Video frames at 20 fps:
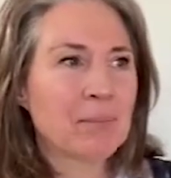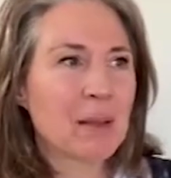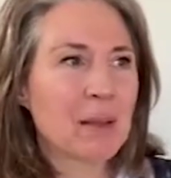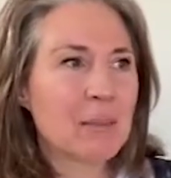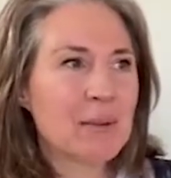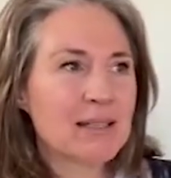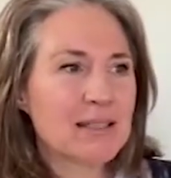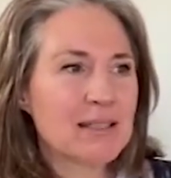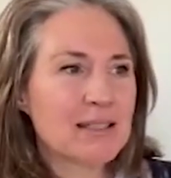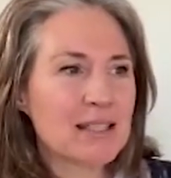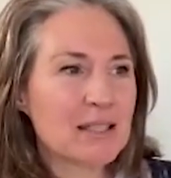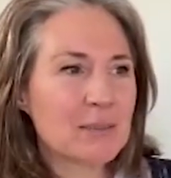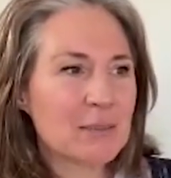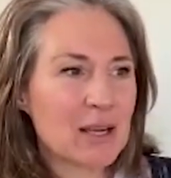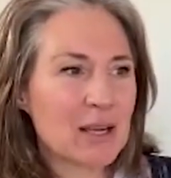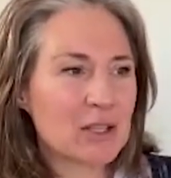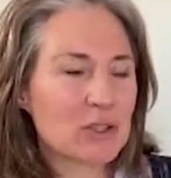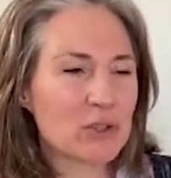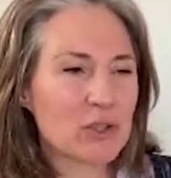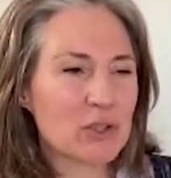But just
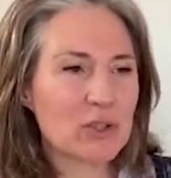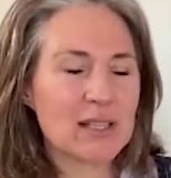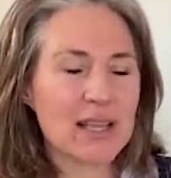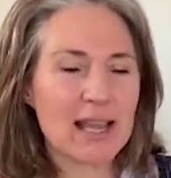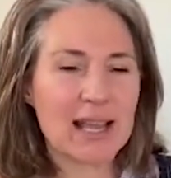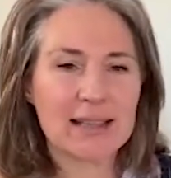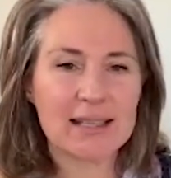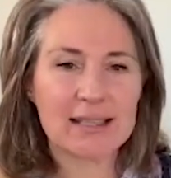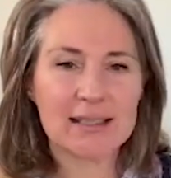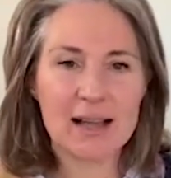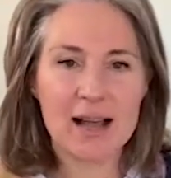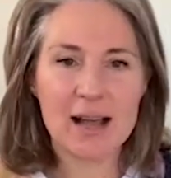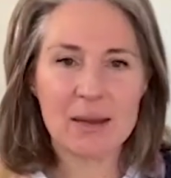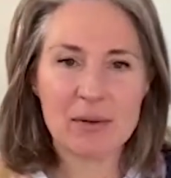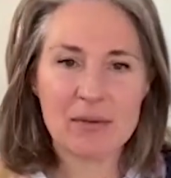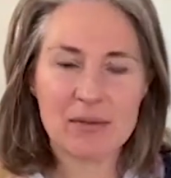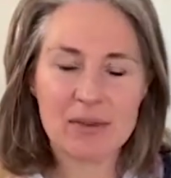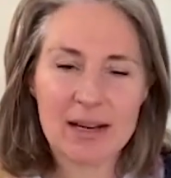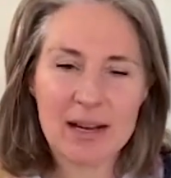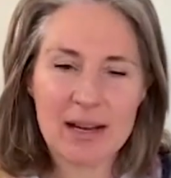make sure you take the time
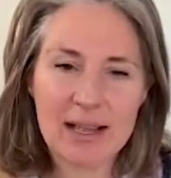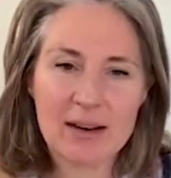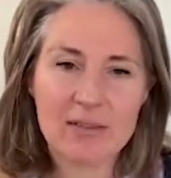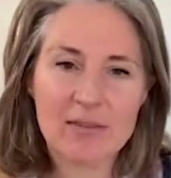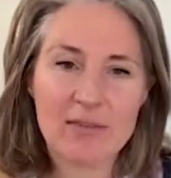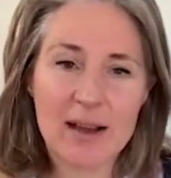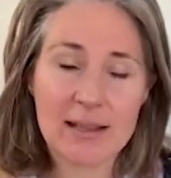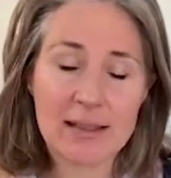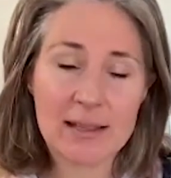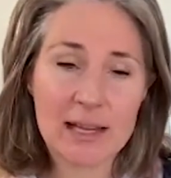every day to find